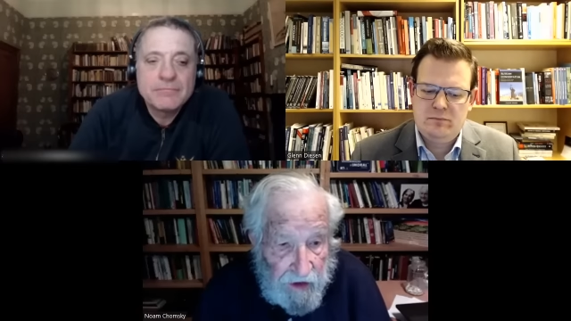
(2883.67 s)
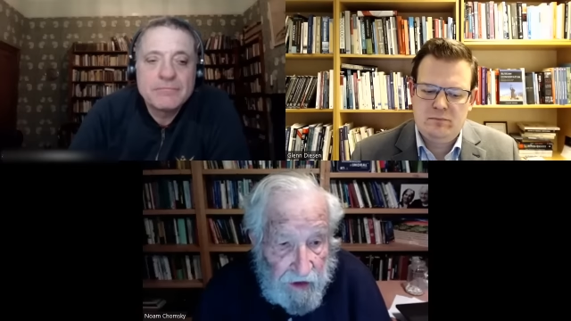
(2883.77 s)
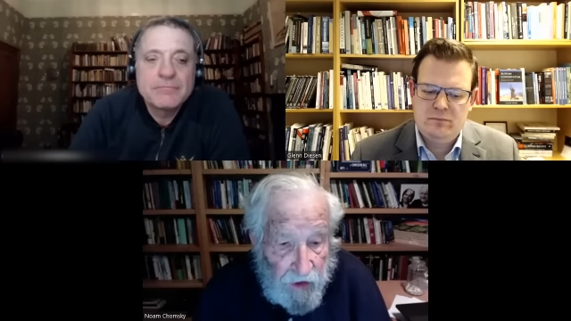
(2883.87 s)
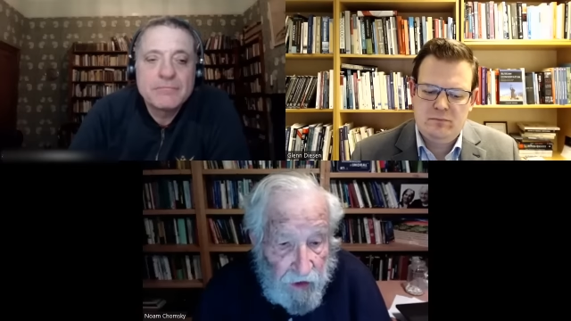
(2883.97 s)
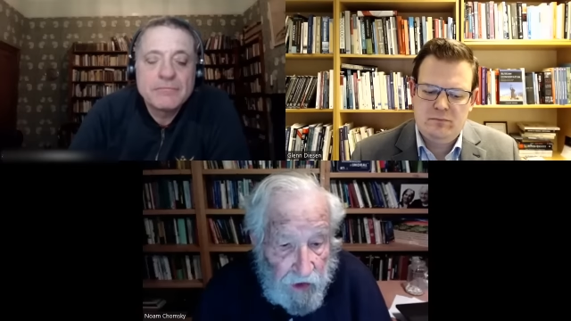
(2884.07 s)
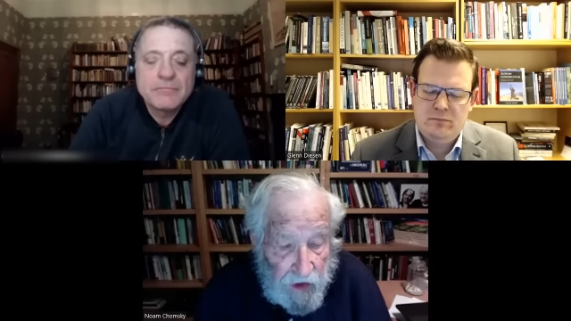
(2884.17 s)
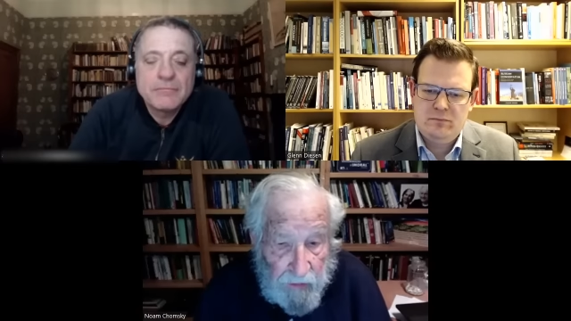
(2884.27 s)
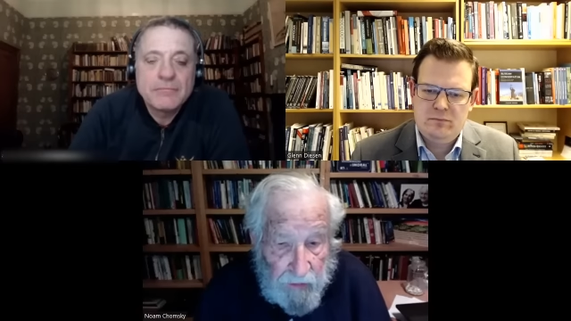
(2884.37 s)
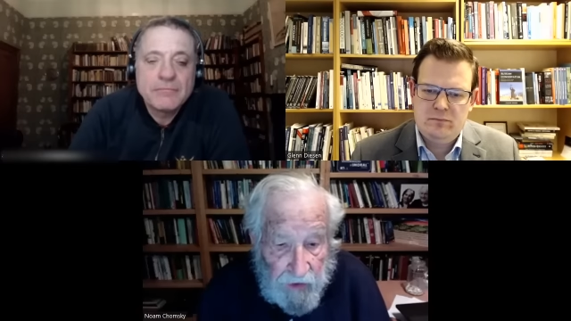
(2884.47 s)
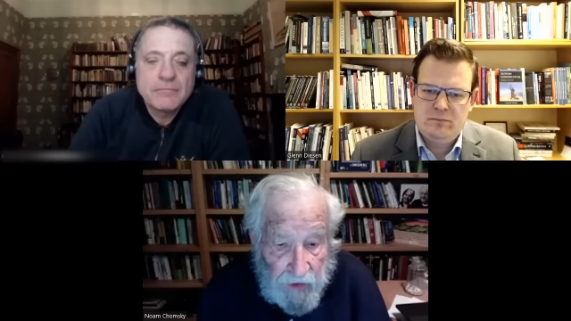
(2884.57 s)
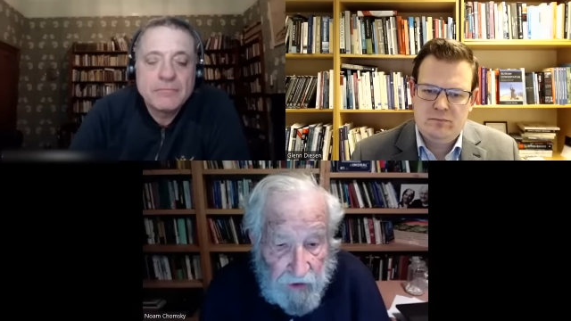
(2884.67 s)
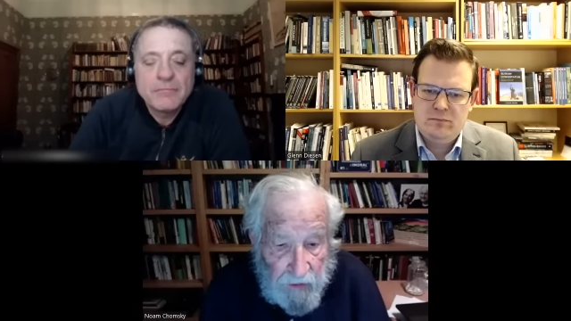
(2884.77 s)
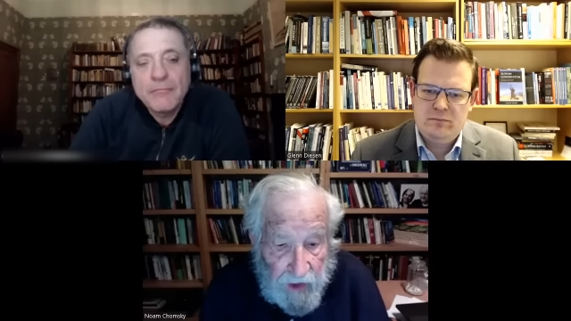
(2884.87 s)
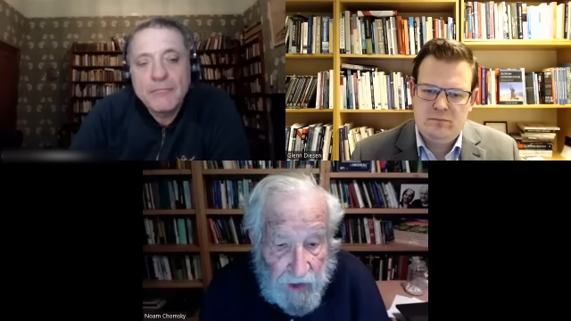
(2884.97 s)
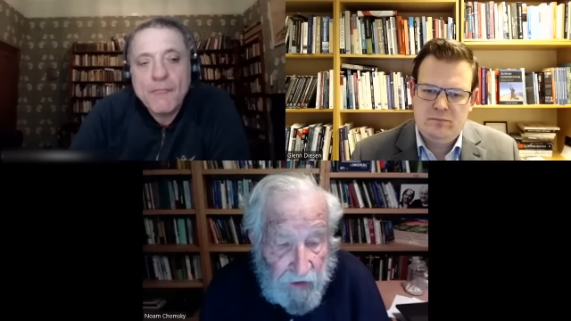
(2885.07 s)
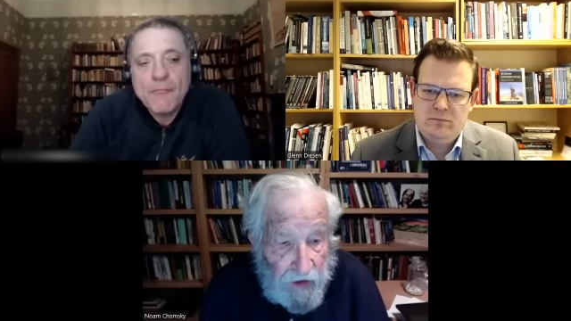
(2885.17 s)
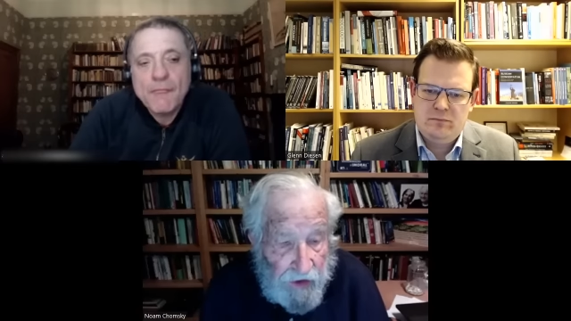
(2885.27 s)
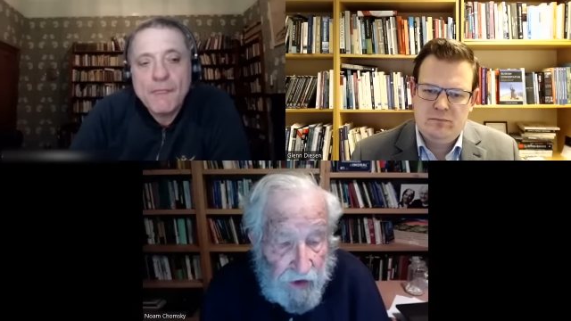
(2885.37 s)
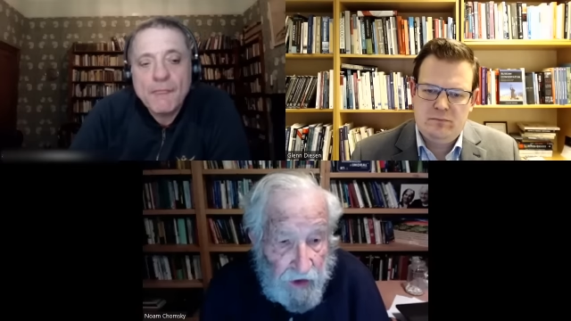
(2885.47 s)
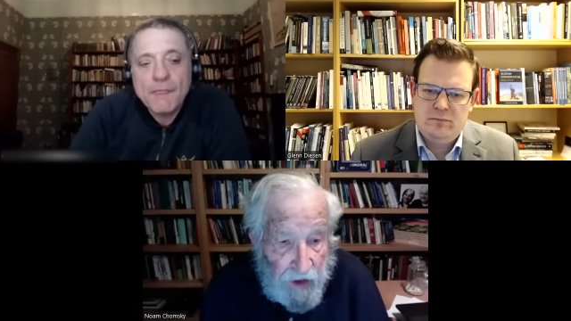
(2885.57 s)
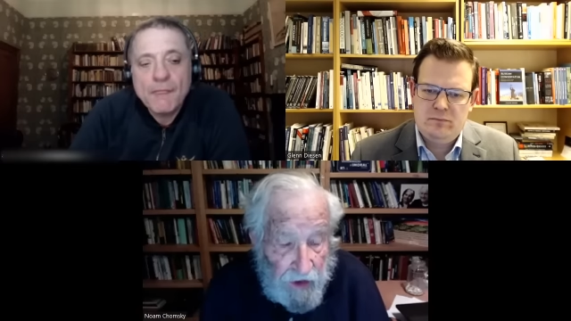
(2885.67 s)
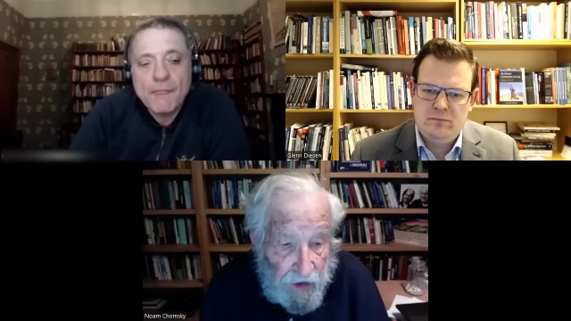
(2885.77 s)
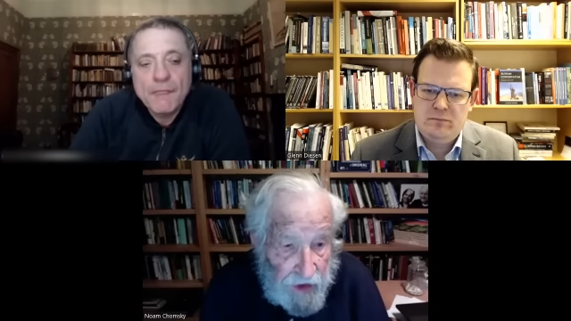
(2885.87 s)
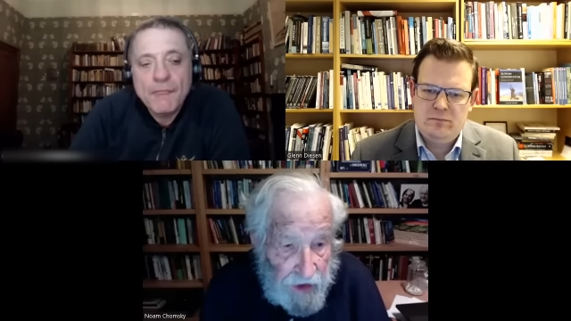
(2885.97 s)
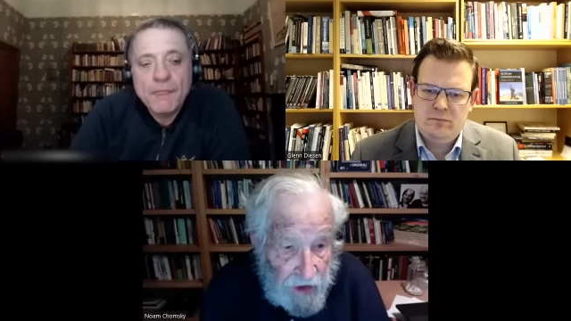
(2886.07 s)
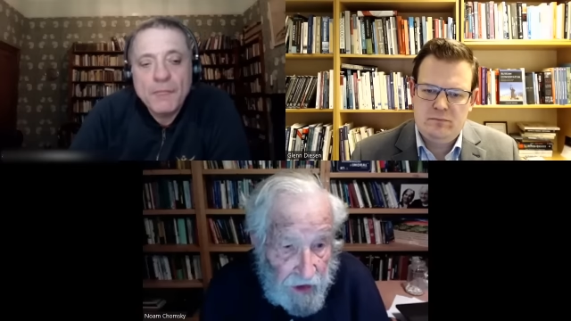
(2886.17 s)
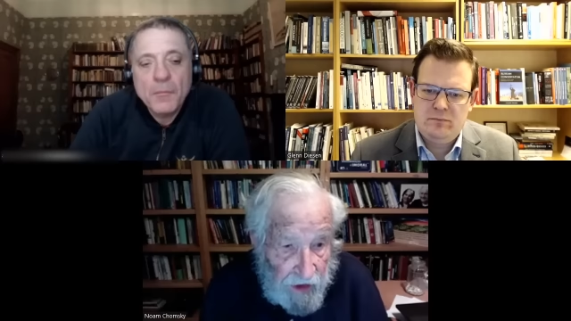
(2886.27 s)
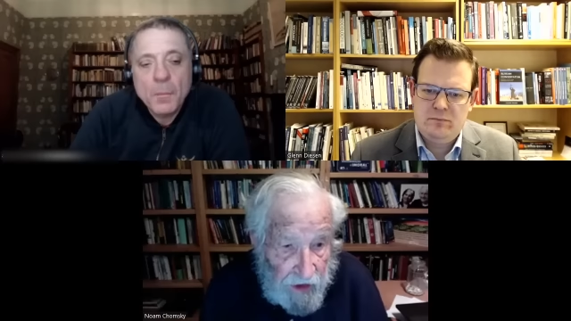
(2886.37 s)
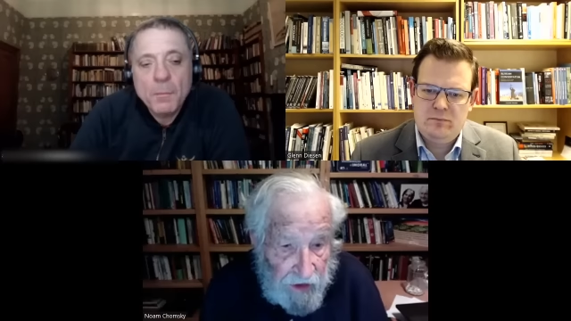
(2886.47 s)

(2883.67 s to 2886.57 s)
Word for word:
Speaker 1: All imperial powers are angelic,